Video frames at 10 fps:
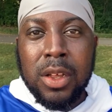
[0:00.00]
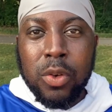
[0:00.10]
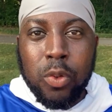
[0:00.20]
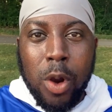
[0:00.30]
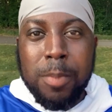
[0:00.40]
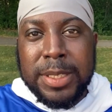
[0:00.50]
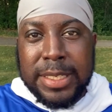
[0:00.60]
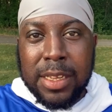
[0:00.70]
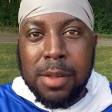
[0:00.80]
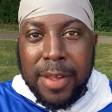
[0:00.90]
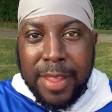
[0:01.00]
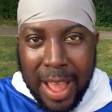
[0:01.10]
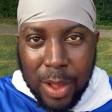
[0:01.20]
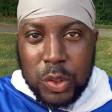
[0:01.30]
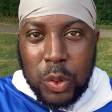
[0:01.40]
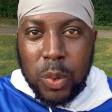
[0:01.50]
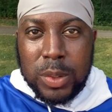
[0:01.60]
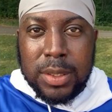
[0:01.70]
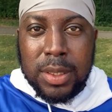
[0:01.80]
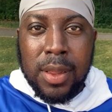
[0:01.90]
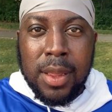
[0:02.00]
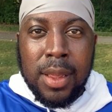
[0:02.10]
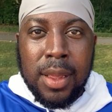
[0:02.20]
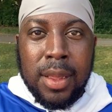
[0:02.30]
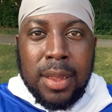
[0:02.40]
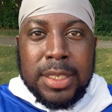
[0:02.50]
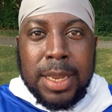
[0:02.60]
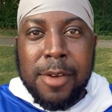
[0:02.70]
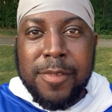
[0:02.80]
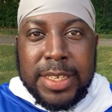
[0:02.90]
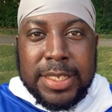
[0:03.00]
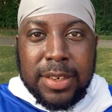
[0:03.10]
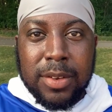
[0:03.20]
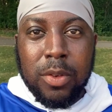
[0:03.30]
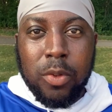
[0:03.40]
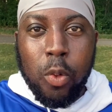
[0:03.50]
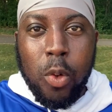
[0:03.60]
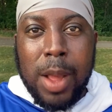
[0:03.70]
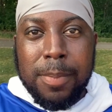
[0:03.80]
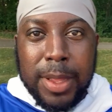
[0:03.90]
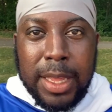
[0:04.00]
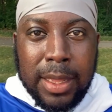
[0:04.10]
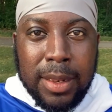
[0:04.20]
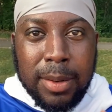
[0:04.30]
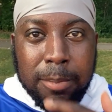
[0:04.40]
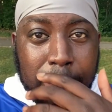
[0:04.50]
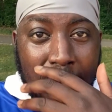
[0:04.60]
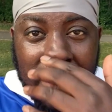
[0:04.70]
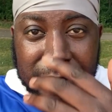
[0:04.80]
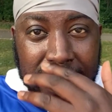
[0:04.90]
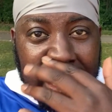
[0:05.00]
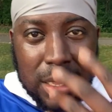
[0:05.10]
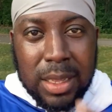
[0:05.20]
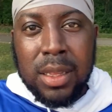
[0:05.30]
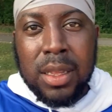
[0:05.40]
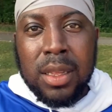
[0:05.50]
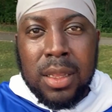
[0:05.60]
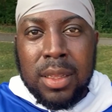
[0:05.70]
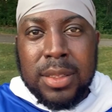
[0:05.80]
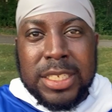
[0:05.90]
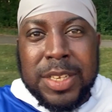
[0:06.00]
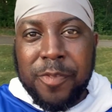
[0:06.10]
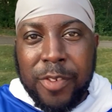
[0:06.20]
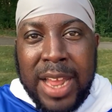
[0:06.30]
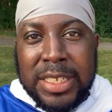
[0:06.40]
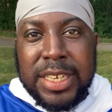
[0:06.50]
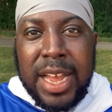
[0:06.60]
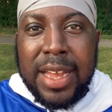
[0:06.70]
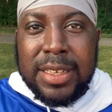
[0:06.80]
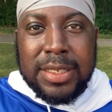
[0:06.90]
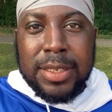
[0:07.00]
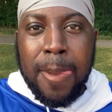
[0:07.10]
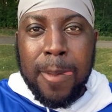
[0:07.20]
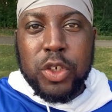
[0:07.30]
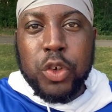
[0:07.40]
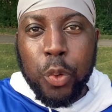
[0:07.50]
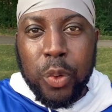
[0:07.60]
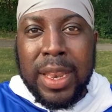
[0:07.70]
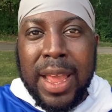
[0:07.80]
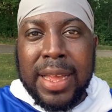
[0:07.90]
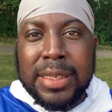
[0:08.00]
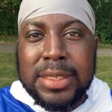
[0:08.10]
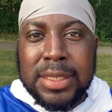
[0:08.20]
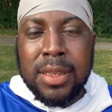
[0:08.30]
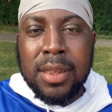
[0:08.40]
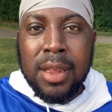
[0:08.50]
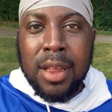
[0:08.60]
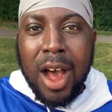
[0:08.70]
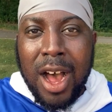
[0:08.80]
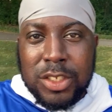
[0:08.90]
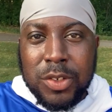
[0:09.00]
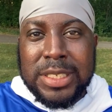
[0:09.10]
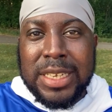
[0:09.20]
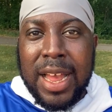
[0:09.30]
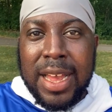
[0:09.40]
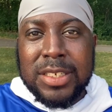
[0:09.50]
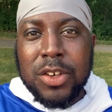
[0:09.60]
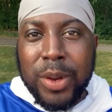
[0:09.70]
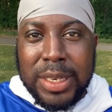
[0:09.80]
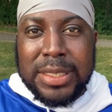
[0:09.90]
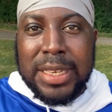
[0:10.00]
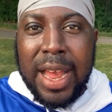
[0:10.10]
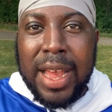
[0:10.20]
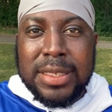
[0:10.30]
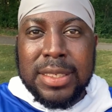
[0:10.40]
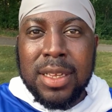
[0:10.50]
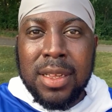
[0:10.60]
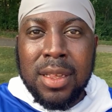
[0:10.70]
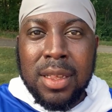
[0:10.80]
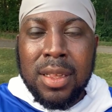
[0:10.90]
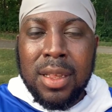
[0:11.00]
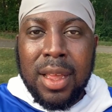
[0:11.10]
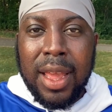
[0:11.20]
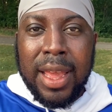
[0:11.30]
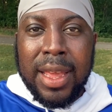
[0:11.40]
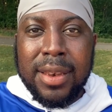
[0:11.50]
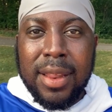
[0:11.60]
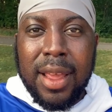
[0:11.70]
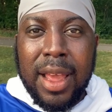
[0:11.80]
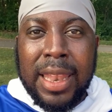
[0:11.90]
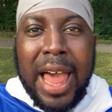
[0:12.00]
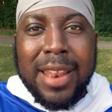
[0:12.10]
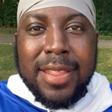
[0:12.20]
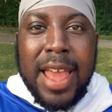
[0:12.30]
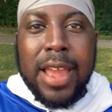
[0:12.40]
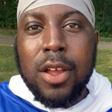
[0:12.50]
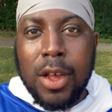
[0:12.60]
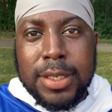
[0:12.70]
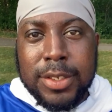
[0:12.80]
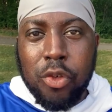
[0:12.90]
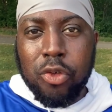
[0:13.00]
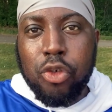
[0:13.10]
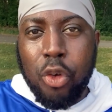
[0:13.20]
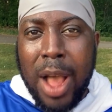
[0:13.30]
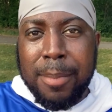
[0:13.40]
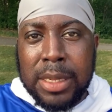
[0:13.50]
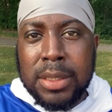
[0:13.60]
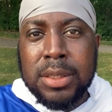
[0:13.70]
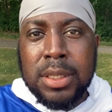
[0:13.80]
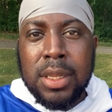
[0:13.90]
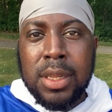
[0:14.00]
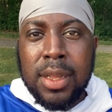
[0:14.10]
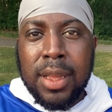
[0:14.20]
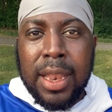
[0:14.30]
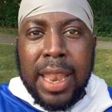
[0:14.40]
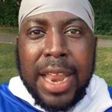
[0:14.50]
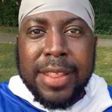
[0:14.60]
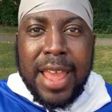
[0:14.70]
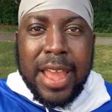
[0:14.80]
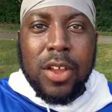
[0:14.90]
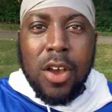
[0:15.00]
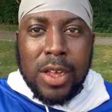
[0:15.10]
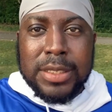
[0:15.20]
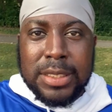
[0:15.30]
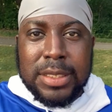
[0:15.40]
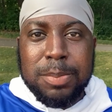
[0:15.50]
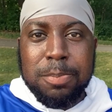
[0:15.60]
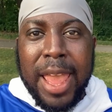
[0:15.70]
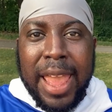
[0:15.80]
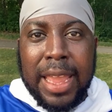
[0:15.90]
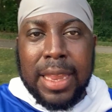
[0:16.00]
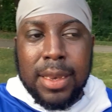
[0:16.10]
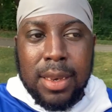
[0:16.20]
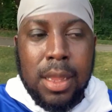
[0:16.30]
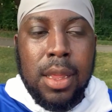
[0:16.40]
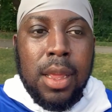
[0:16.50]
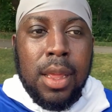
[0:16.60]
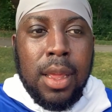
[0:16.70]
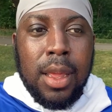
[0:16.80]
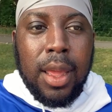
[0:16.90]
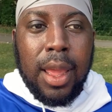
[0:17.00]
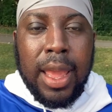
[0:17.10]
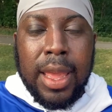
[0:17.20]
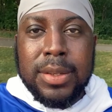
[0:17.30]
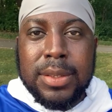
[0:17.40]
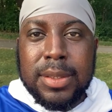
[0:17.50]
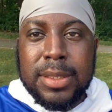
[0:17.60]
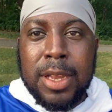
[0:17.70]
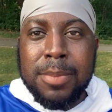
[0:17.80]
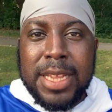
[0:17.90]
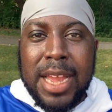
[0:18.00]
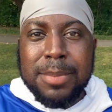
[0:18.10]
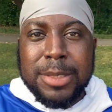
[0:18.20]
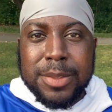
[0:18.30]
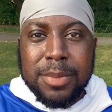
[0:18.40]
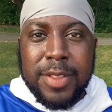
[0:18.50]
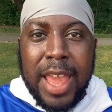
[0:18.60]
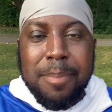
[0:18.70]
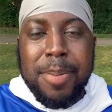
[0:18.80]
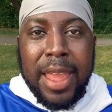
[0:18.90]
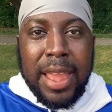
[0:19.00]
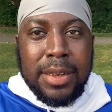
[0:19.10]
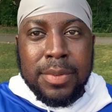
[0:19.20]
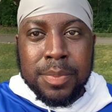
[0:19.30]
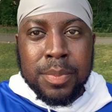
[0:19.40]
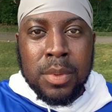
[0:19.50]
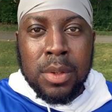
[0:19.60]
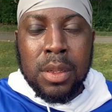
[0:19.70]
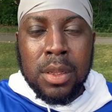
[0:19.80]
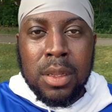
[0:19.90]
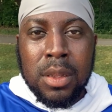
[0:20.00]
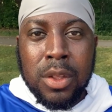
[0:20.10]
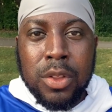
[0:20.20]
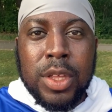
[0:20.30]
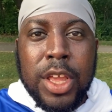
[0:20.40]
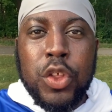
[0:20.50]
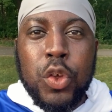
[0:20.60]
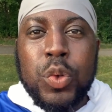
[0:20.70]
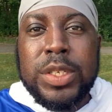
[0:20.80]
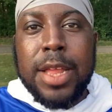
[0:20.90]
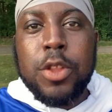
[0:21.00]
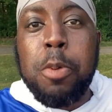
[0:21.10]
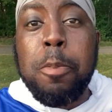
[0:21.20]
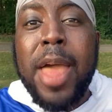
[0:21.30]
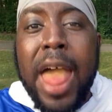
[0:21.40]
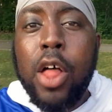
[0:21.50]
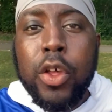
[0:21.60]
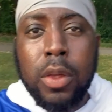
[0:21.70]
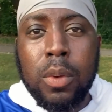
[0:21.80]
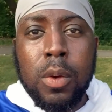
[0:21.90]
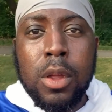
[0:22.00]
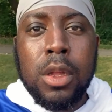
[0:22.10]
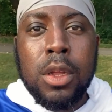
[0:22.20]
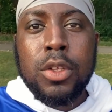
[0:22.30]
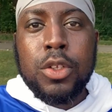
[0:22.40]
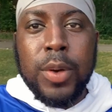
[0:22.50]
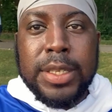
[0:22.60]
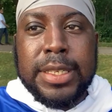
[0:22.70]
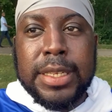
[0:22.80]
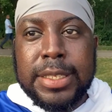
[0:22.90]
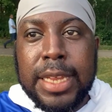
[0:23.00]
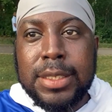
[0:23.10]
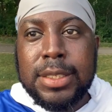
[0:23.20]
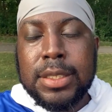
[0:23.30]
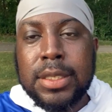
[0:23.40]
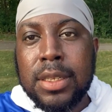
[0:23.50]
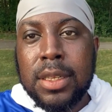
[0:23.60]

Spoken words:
grew up in single mother households. Some of us grew up in poverty, disenfranchised, scrutinized, ostracized, criticized. And a lot of that causes trauma. A lot of that causes pain. And sometimes that pain, you can use that to propel you towards success.